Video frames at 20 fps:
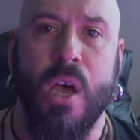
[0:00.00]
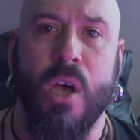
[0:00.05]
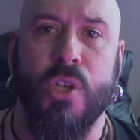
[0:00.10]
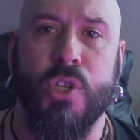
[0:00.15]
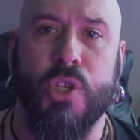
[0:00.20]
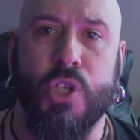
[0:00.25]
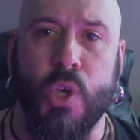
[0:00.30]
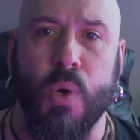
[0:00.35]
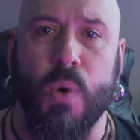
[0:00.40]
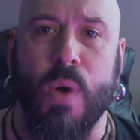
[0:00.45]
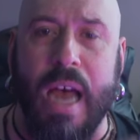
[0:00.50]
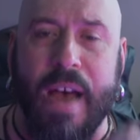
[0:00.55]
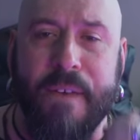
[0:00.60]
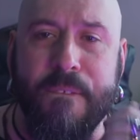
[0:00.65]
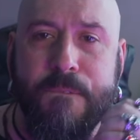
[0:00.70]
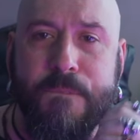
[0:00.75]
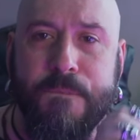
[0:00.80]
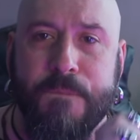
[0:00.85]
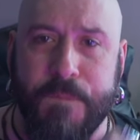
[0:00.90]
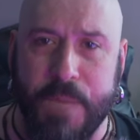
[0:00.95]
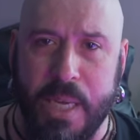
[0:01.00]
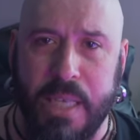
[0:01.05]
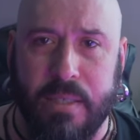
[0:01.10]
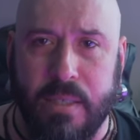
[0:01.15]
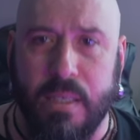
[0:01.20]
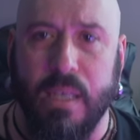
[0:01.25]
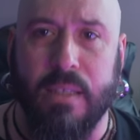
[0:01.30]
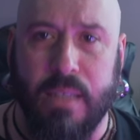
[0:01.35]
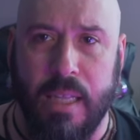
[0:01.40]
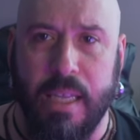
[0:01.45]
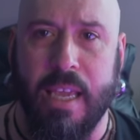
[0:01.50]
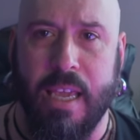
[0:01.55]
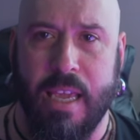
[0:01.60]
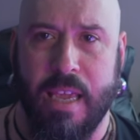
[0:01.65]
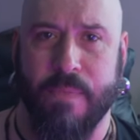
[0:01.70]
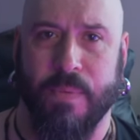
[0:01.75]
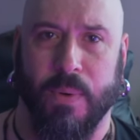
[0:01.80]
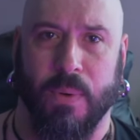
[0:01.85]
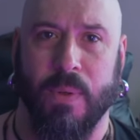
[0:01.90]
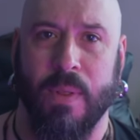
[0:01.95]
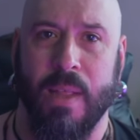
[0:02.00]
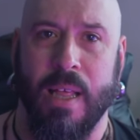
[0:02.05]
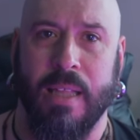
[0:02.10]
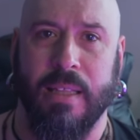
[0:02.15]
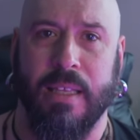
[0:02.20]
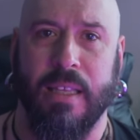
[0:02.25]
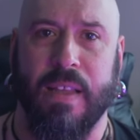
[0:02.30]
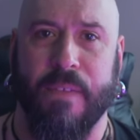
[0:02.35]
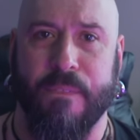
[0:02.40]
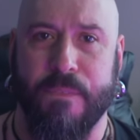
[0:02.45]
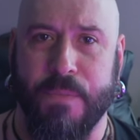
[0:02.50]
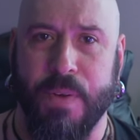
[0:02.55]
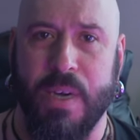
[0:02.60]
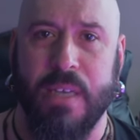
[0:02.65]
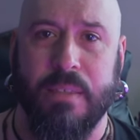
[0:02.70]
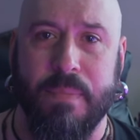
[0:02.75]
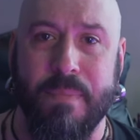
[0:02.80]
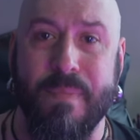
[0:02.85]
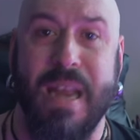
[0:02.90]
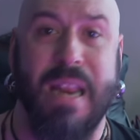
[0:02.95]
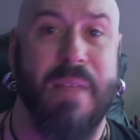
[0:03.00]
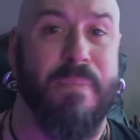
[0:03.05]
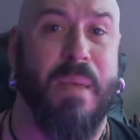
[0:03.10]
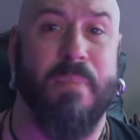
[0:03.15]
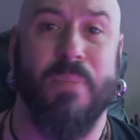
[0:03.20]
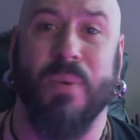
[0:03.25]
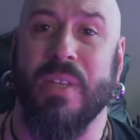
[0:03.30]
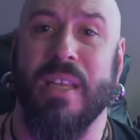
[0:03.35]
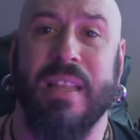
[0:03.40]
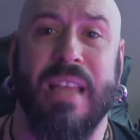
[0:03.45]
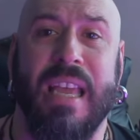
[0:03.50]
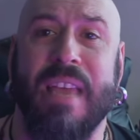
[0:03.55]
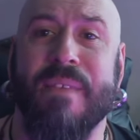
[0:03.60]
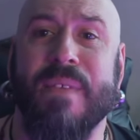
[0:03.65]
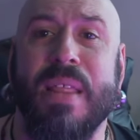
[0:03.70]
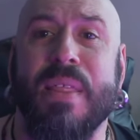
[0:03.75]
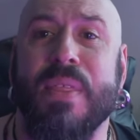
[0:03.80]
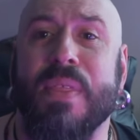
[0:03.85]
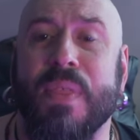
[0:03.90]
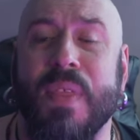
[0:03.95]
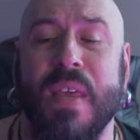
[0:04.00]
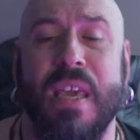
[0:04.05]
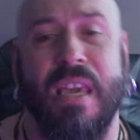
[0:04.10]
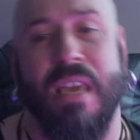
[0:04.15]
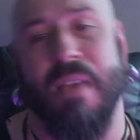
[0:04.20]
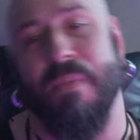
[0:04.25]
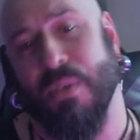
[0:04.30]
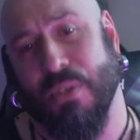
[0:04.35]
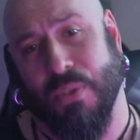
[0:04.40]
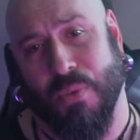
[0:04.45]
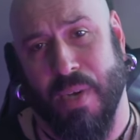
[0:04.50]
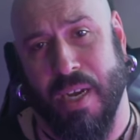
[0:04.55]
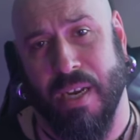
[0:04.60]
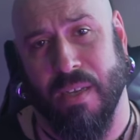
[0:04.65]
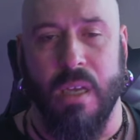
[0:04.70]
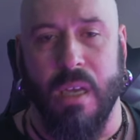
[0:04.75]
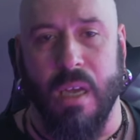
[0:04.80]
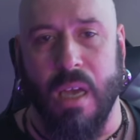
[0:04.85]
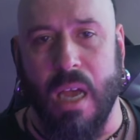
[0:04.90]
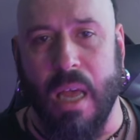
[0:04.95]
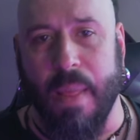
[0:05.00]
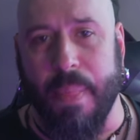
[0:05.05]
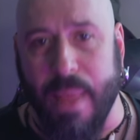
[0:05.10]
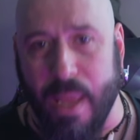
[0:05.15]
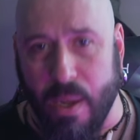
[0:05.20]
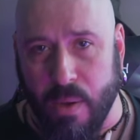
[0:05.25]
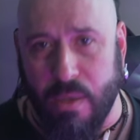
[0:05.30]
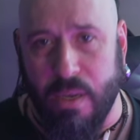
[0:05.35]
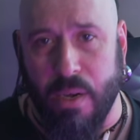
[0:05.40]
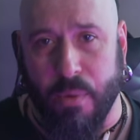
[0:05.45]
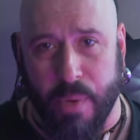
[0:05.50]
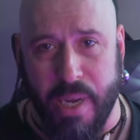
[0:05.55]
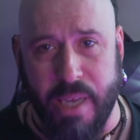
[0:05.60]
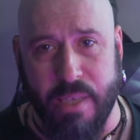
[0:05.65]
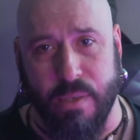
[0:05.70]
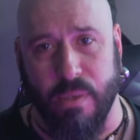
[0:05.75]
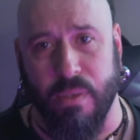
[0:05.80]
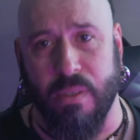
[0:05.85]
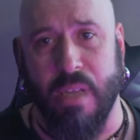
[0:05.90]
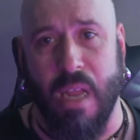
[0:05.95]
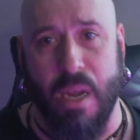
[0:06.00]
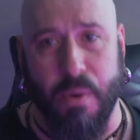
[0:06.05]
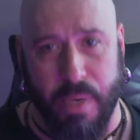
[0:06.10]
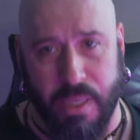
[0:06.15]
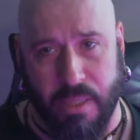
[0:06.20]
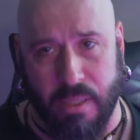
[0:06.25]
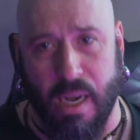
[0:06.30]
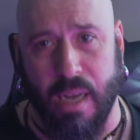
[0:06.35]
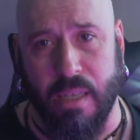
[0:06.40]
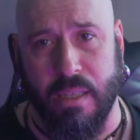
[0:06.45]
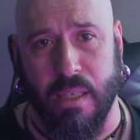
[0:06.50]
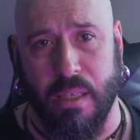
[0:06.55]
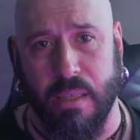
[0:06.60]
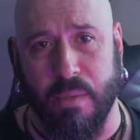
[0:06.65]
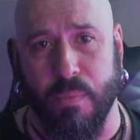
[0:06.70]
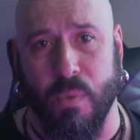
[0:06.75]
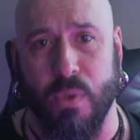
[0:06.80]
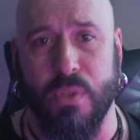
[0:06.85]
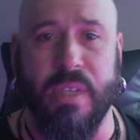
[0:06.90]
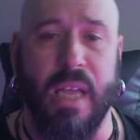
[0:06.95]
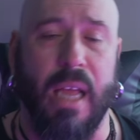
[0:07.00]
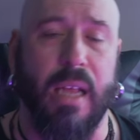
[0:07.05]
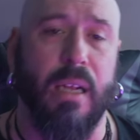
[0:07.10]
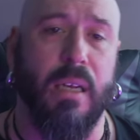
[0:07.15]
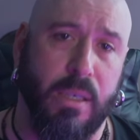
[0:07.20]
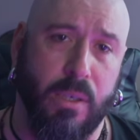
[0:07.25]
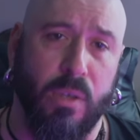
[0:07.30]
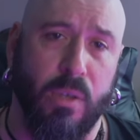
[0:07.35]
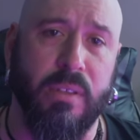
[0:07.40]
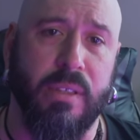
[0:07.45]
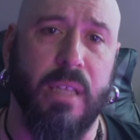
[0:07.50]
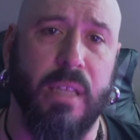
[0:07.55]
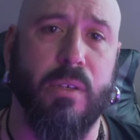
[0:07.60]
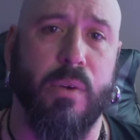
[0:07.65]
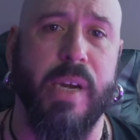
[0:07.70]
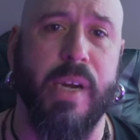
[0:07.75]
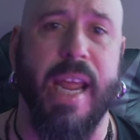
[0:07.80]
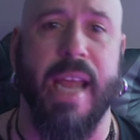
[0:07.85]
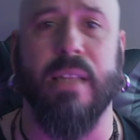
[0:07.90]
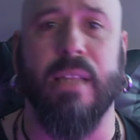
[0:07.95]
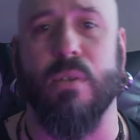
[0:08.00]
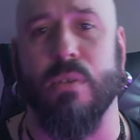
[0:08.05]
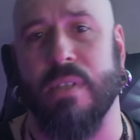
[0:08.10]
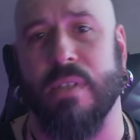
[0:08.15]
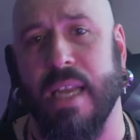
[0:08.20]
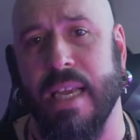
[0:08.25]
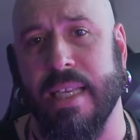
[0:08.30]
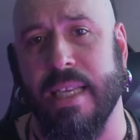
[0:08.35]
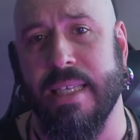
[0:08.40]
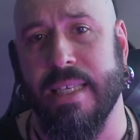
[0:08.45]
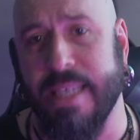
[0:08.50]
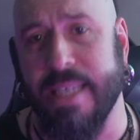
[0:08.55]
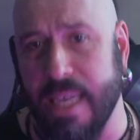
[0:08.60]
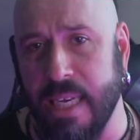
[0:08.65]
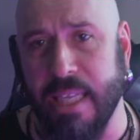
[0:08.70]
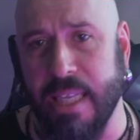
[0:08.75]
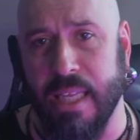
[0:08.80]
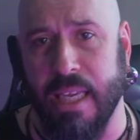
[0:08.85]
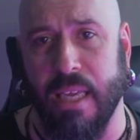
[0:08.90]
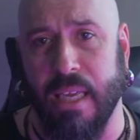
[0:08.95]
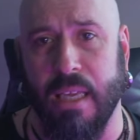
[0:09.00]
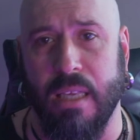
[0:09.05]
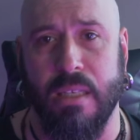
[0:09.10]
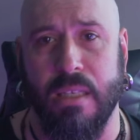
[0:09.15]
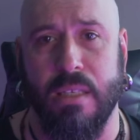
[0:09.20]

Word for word: So ham-fistedly evil that at first many people didn't even think it was real. And the only reason they retracted was that content creators like Jenny D